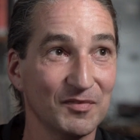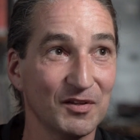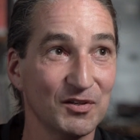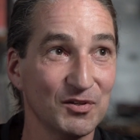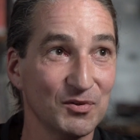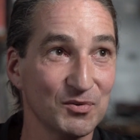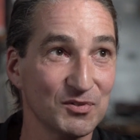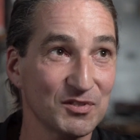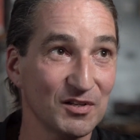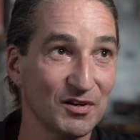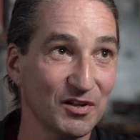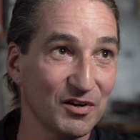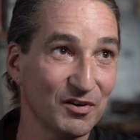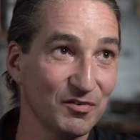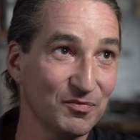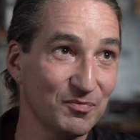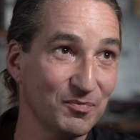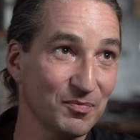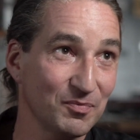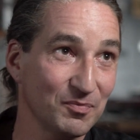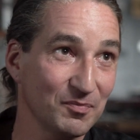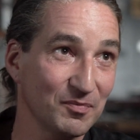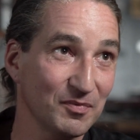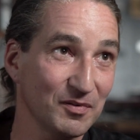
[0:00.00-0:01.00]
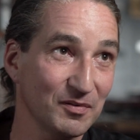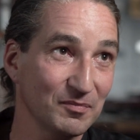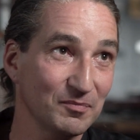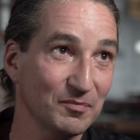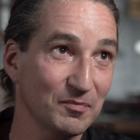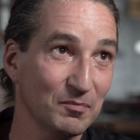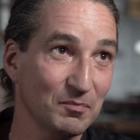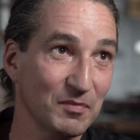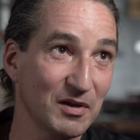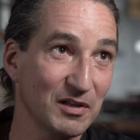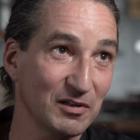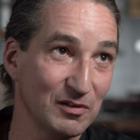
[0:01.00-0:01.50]
They use a lot of
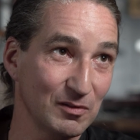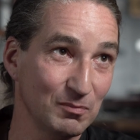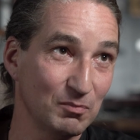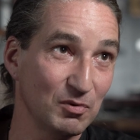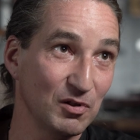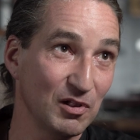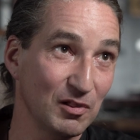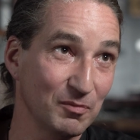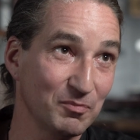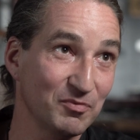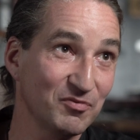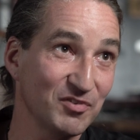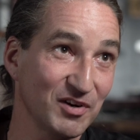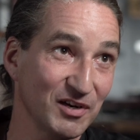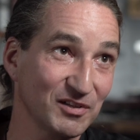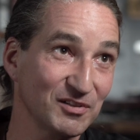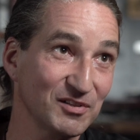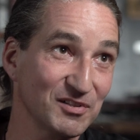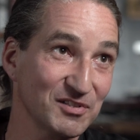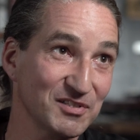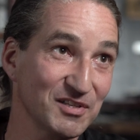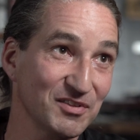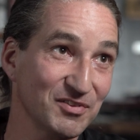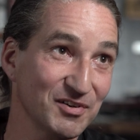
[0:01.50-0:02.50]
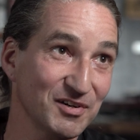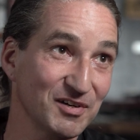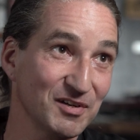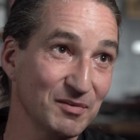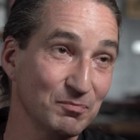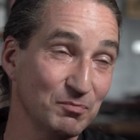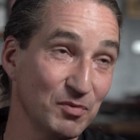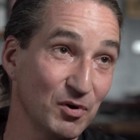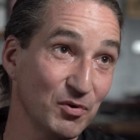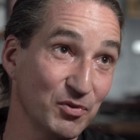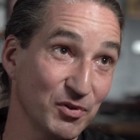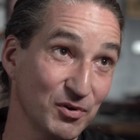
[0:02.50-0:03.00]
Mandelbrot fractals
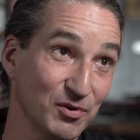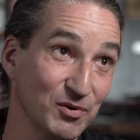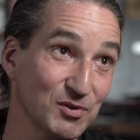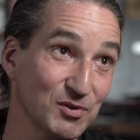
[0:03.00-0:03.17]
in both